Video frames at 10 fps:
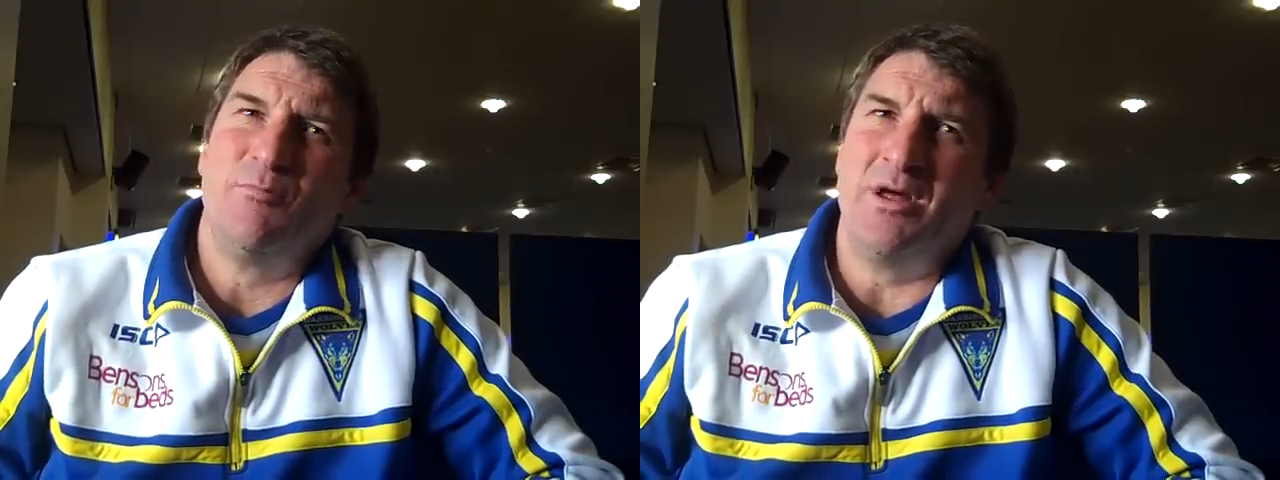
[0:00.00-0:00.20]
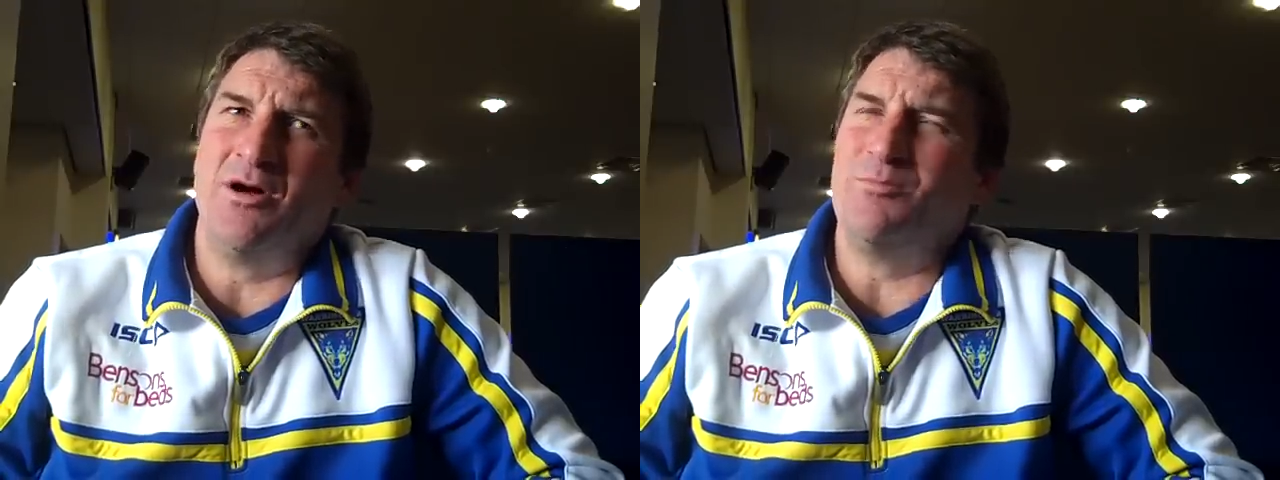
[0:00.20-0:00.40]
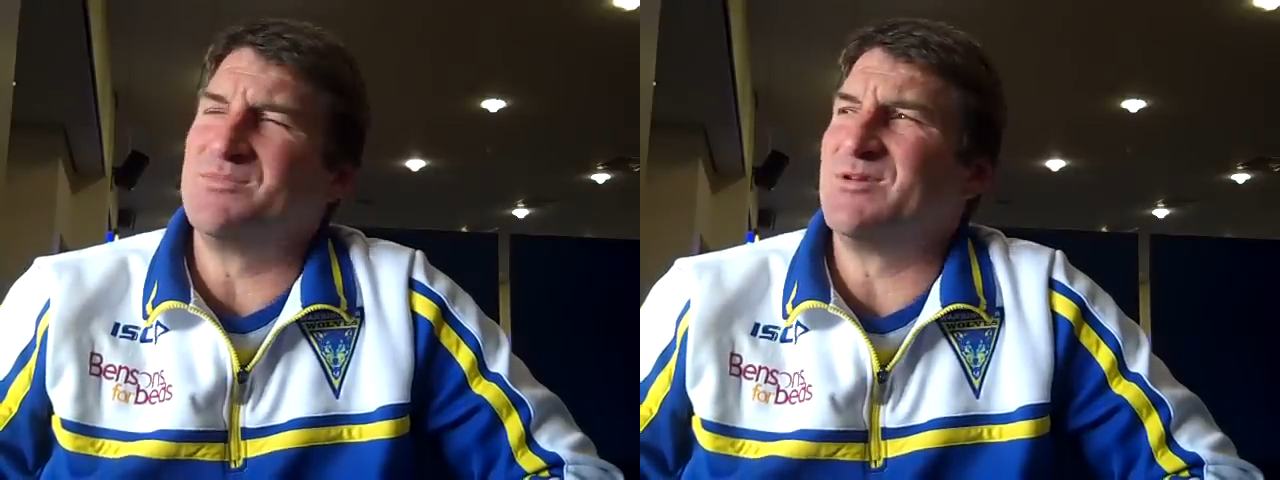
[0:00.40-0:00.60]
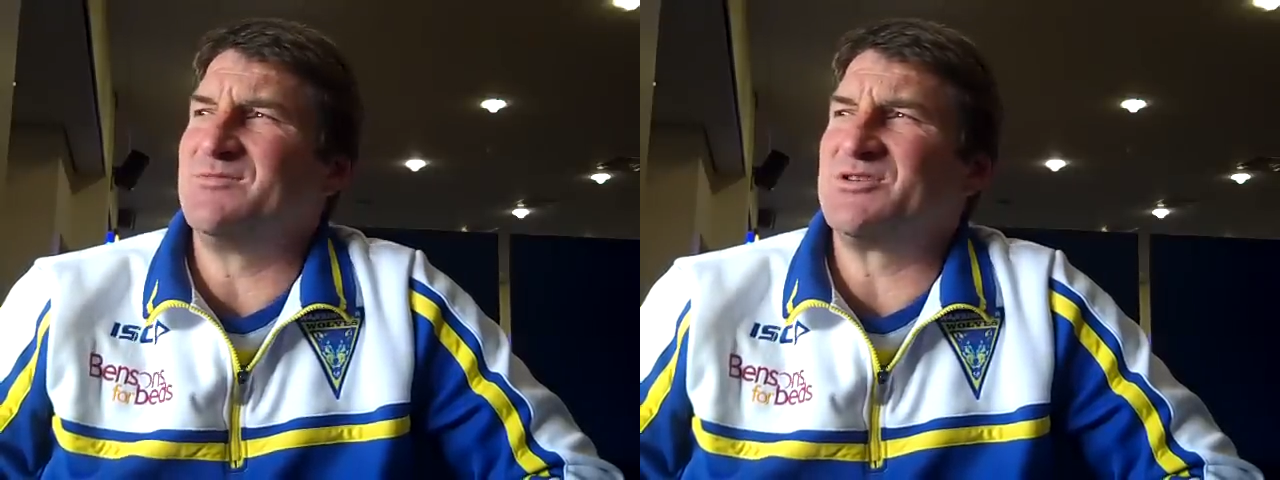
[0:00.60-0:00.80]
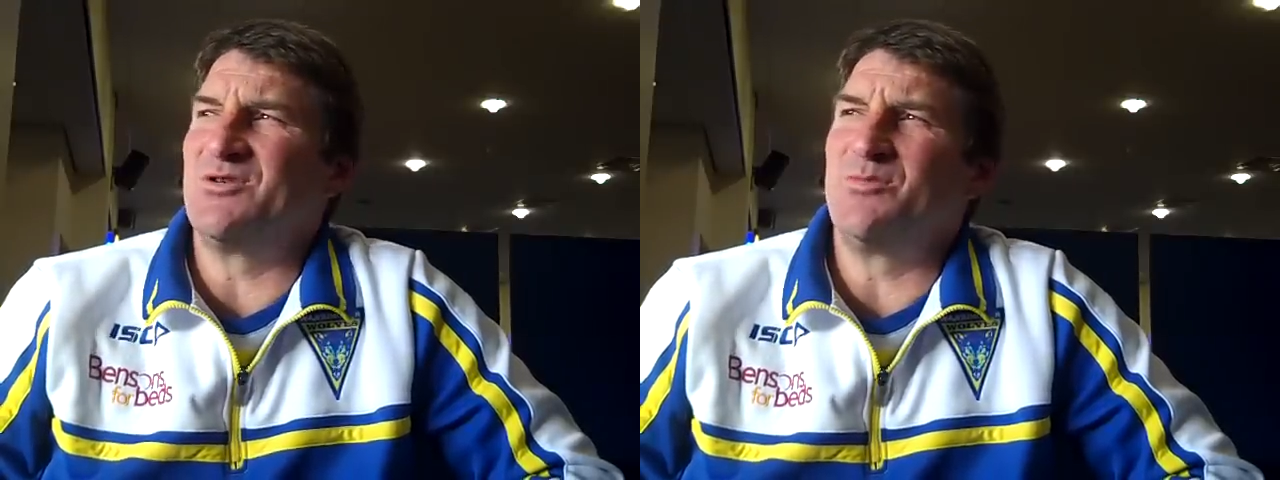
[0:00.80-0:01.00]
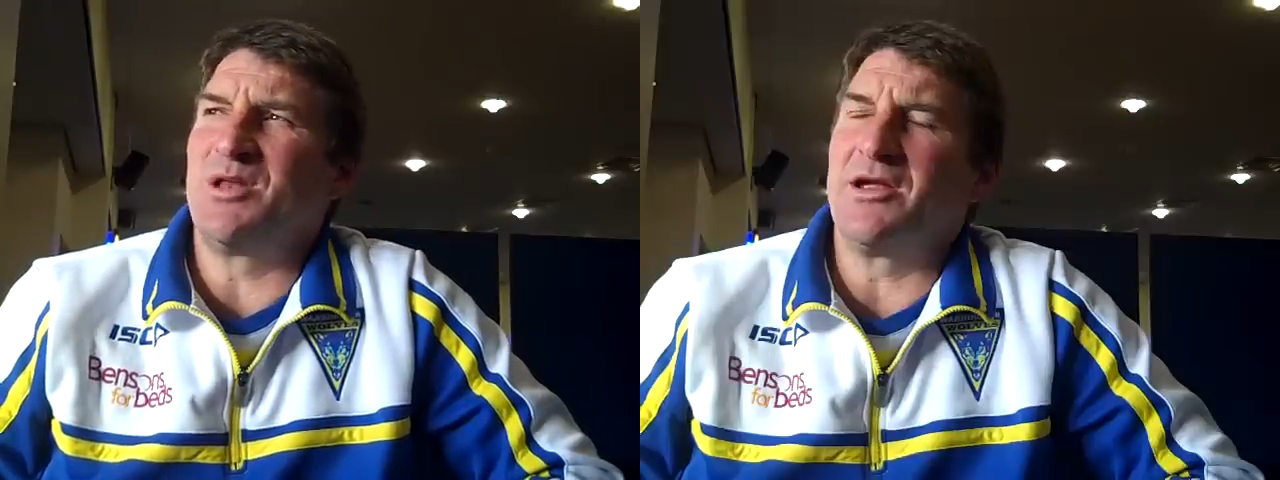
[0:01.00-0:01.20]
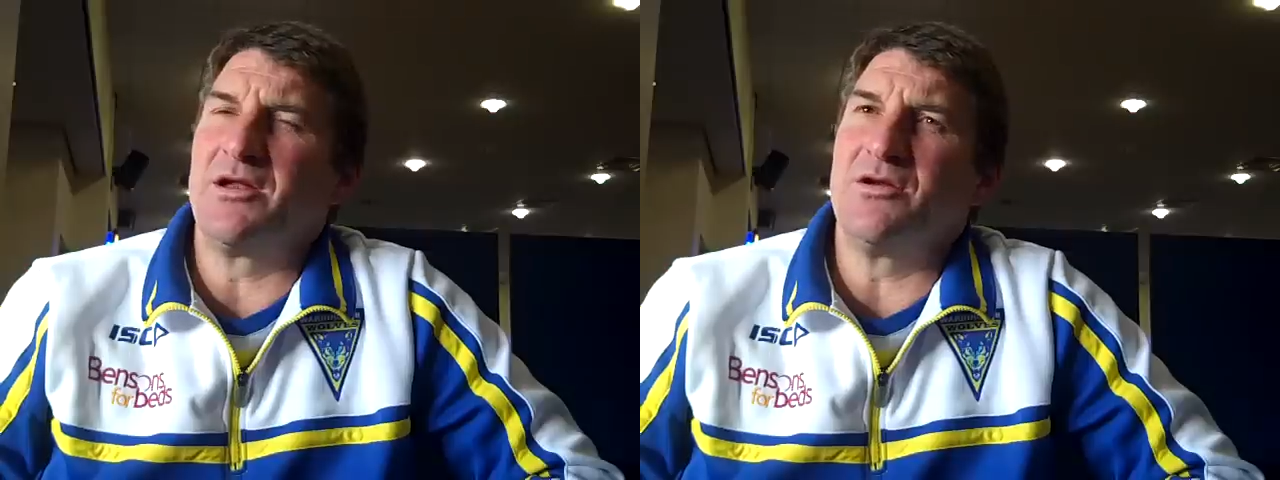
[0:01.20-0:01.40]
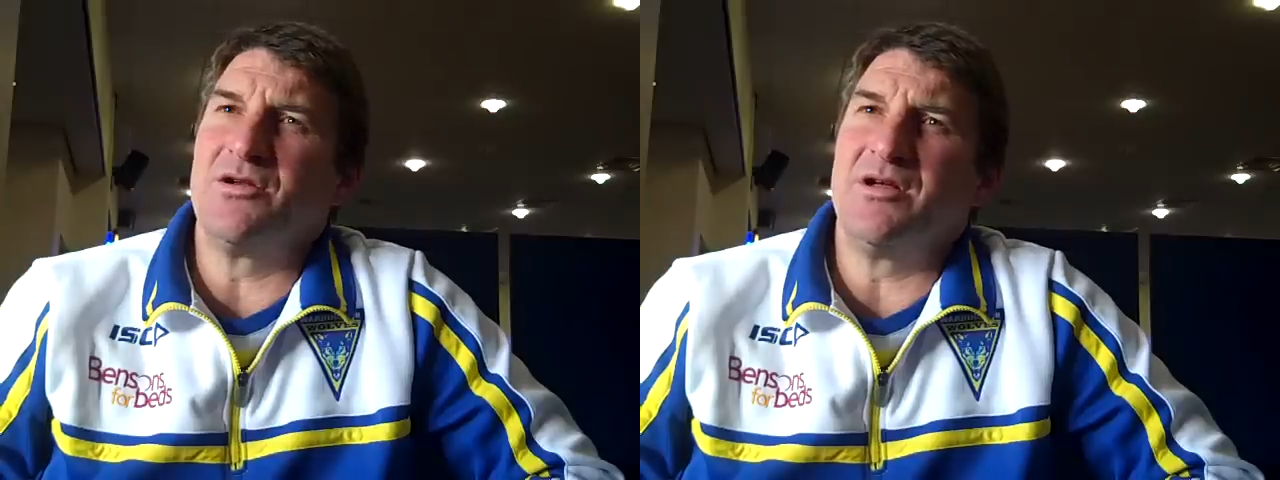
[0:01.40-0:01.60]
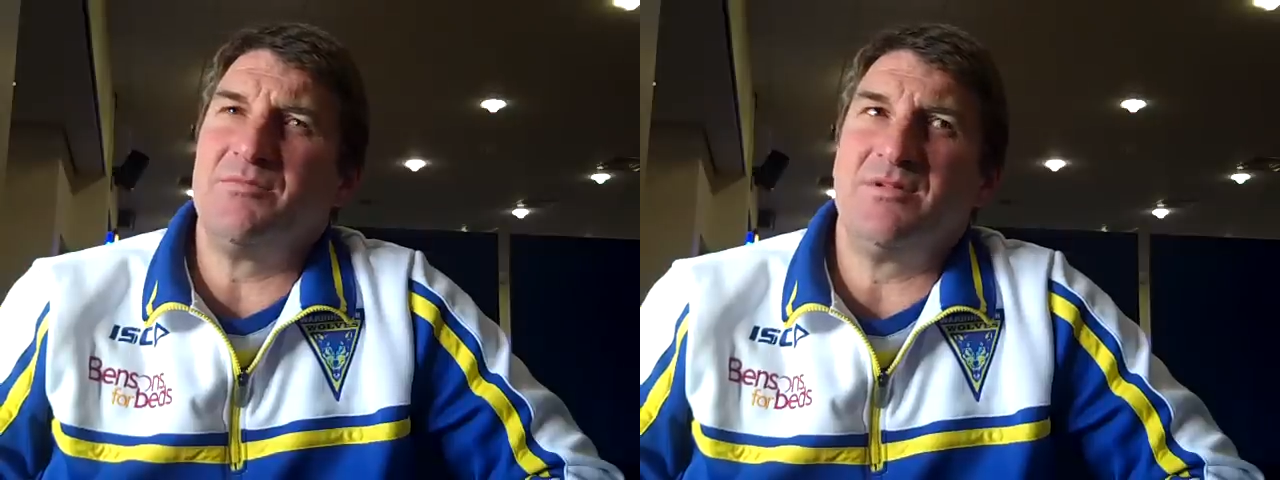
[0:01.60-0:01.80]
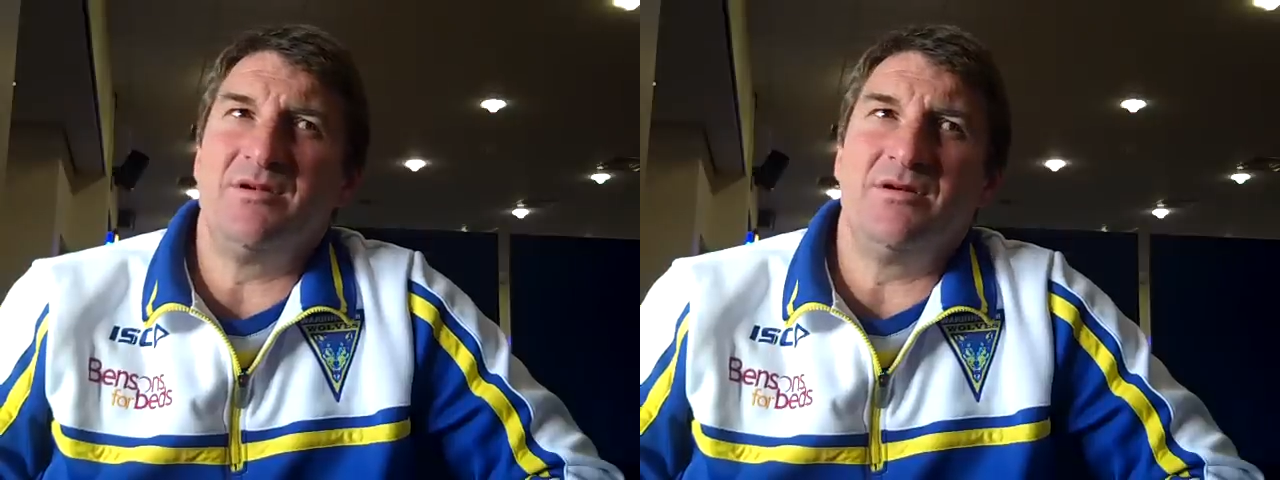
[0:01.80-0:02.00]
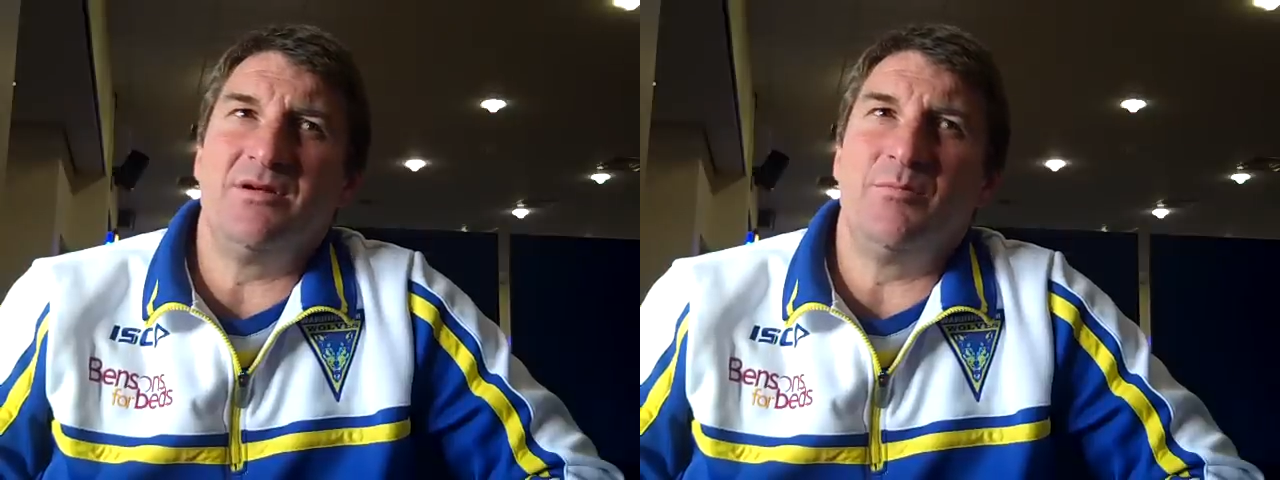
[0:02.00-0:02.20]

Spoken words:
But I'm sort of planning on